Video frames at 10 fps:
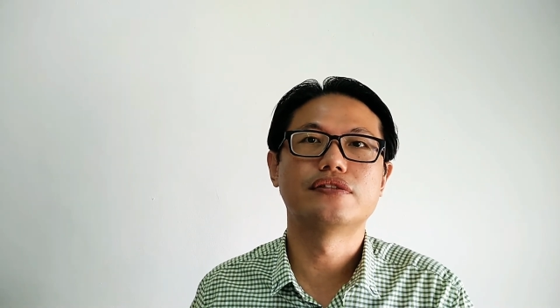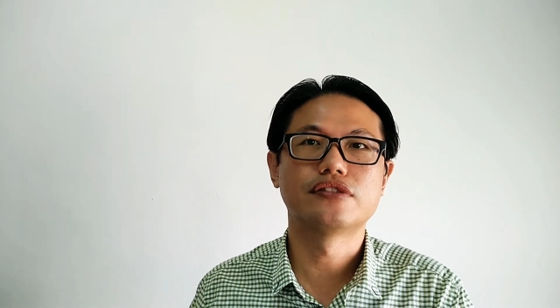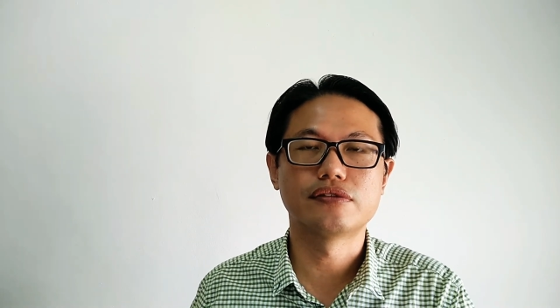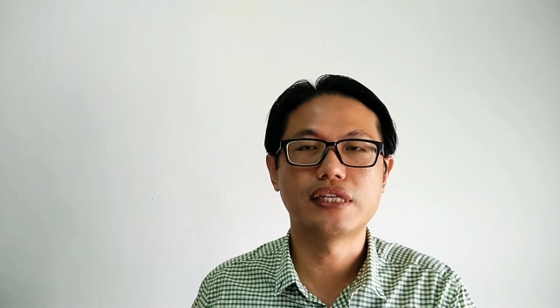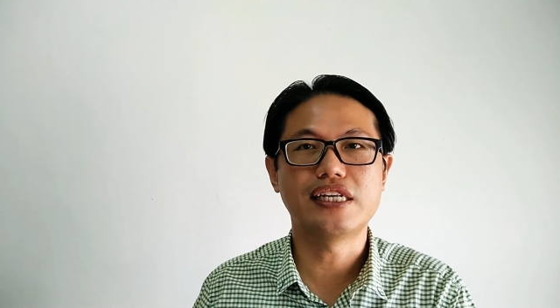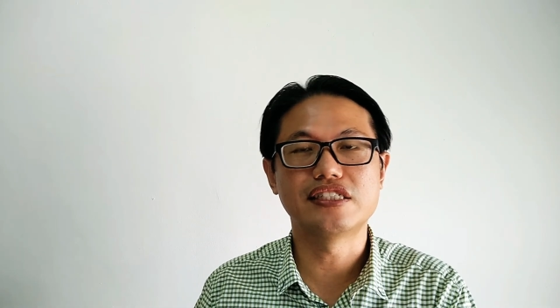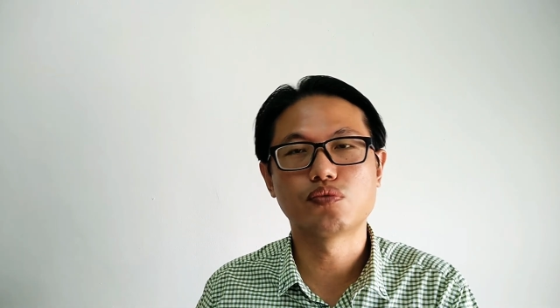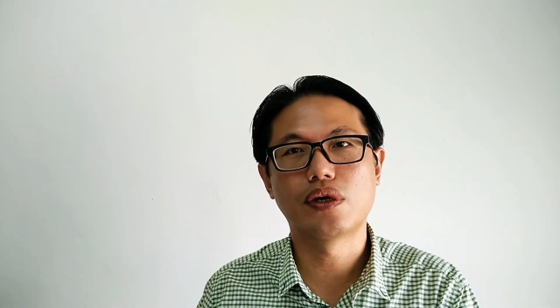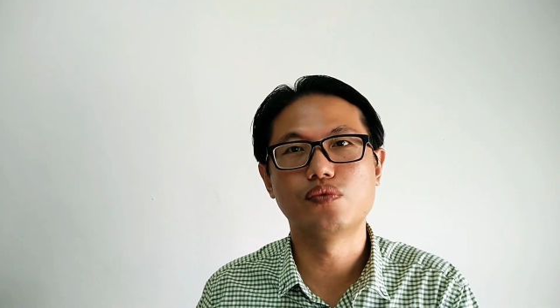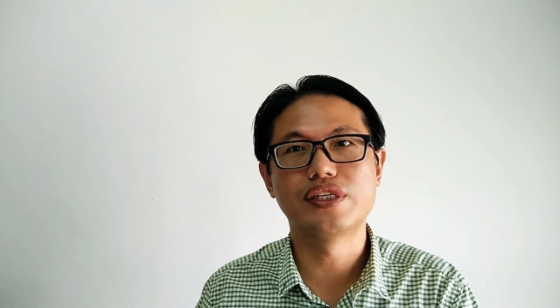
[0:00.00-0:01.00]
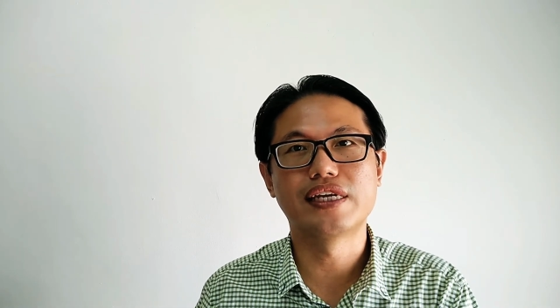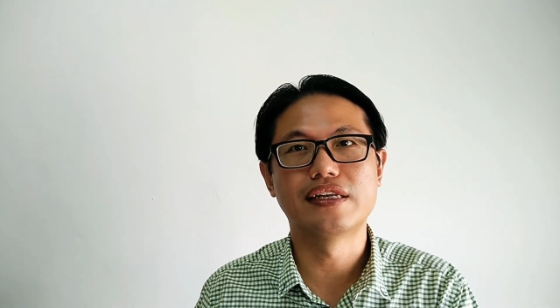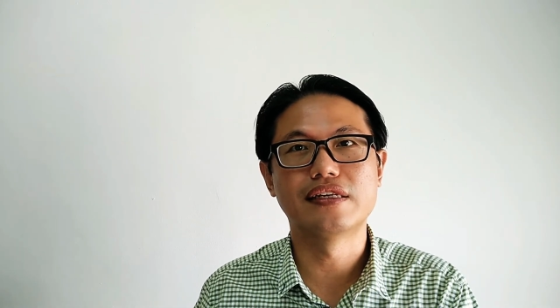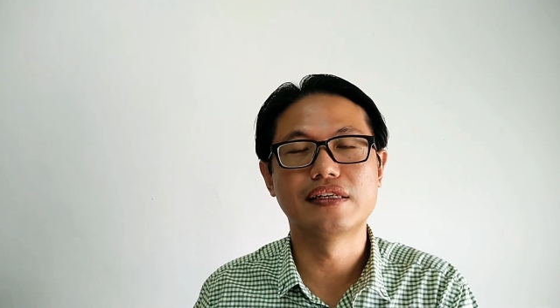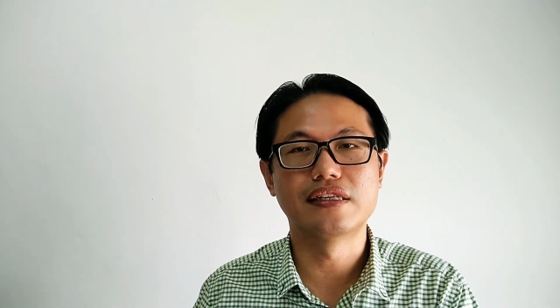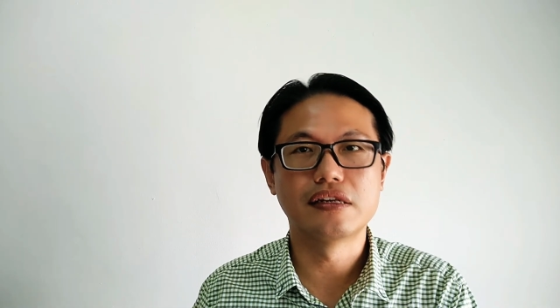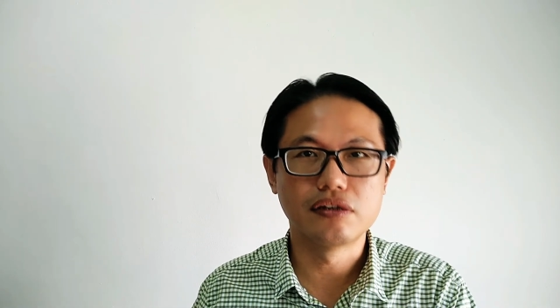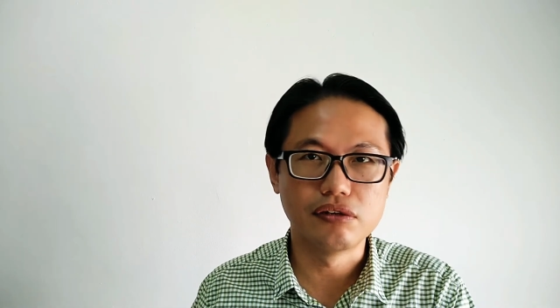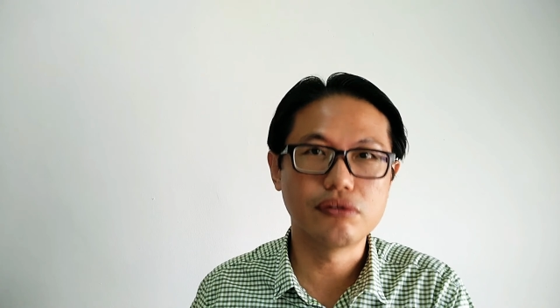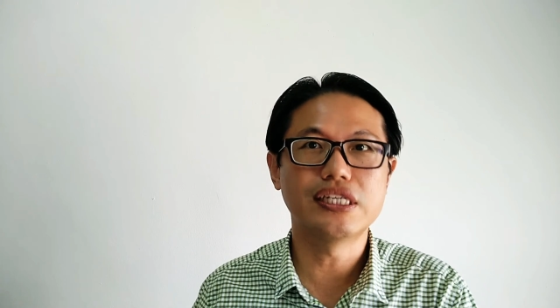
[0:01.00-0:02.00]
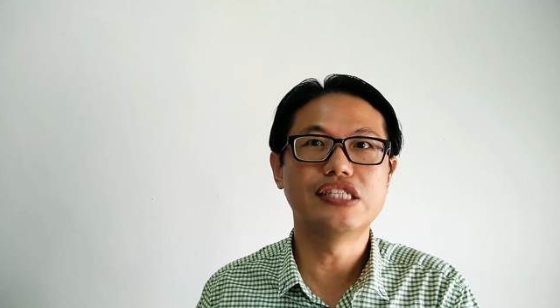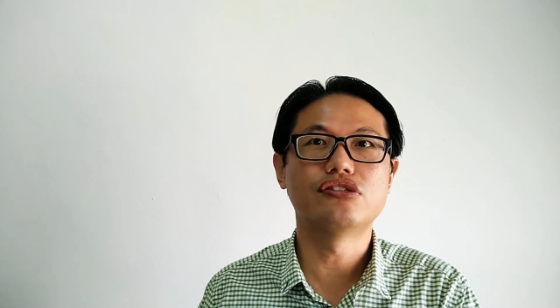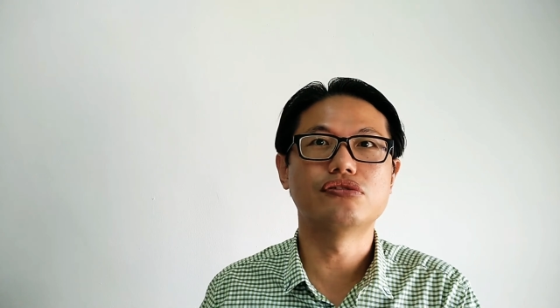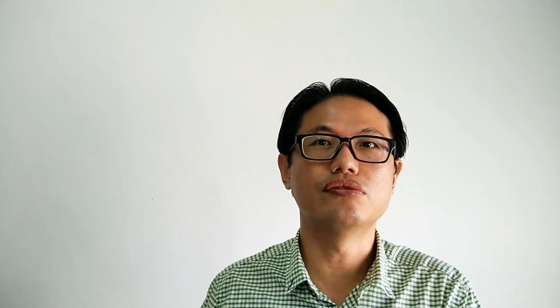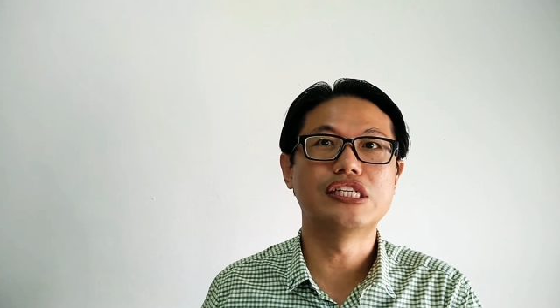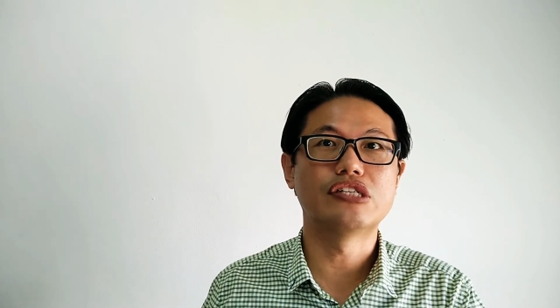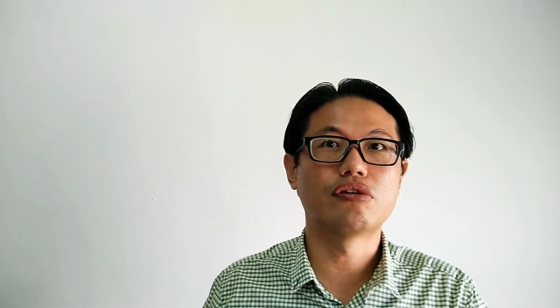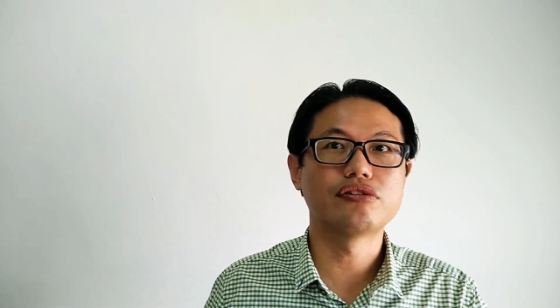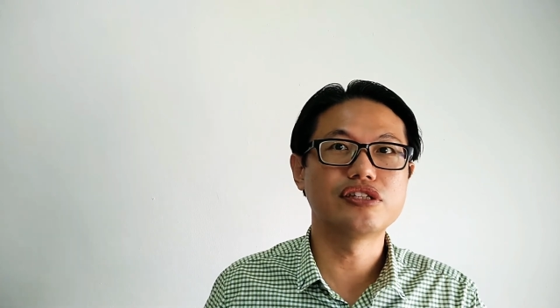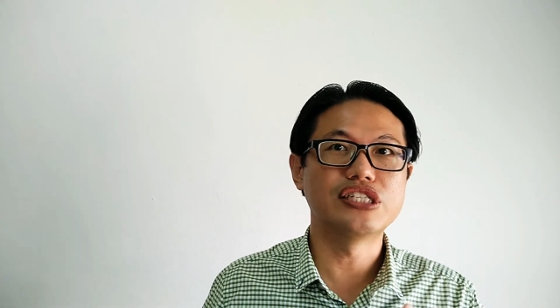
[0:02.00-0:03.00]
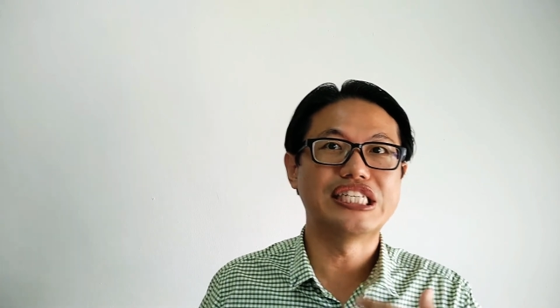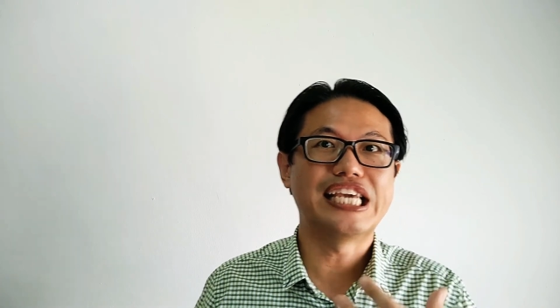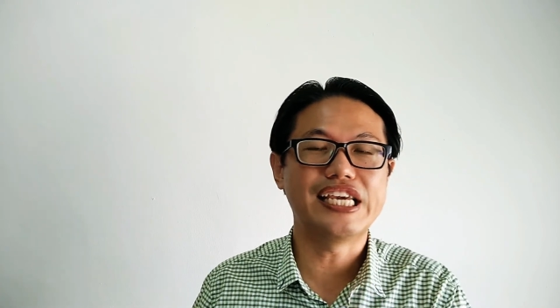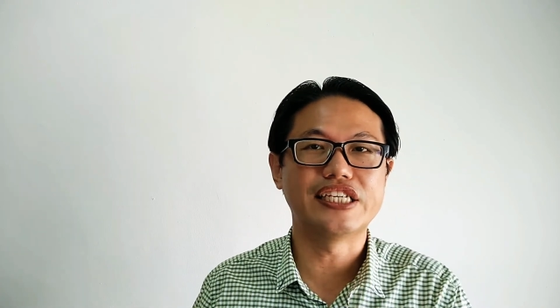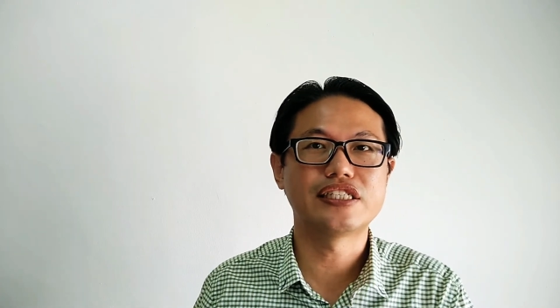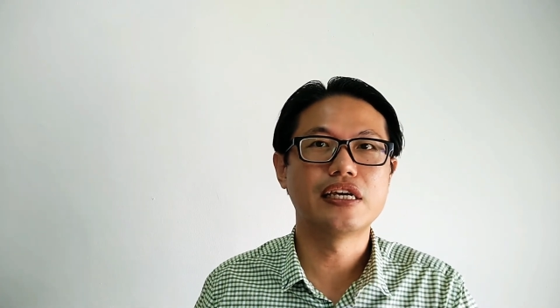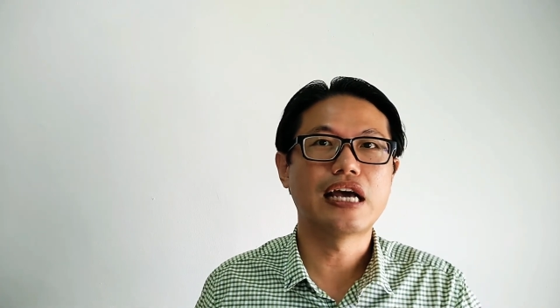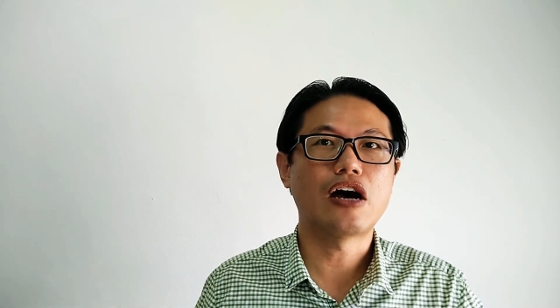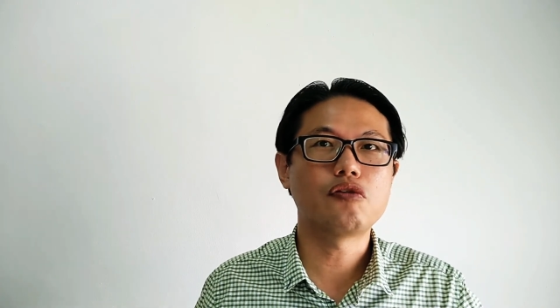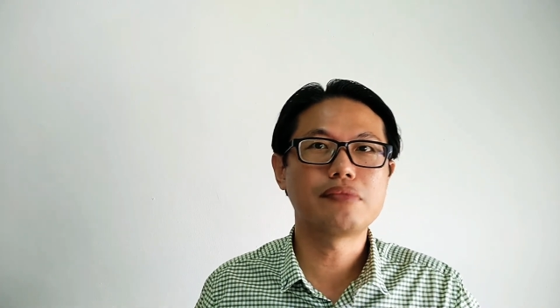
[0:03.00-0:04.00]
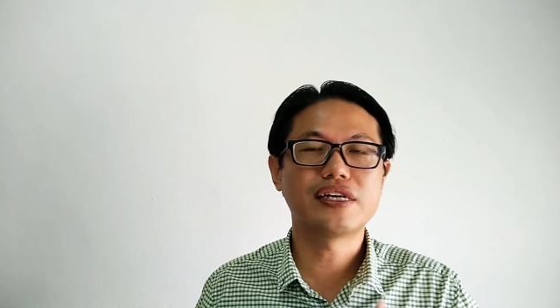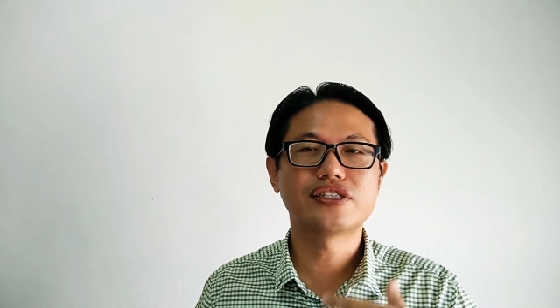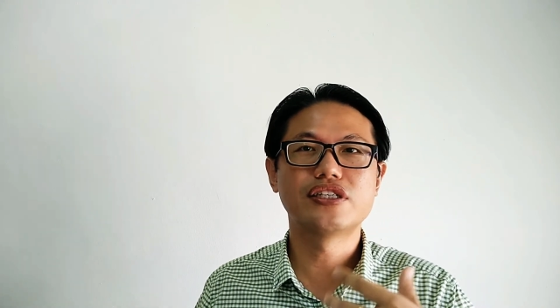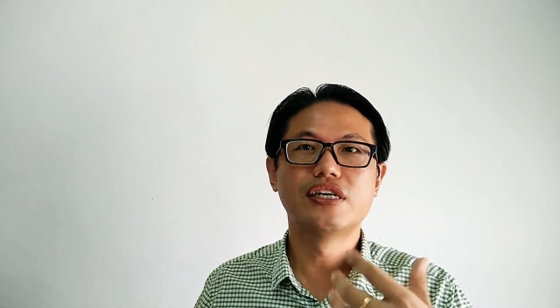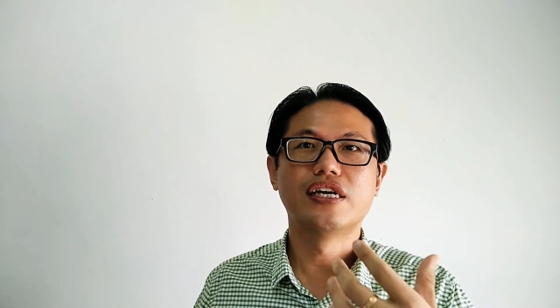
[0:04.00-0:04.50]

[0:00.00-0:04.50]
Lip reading: So that is what we can look into in order to gauge how much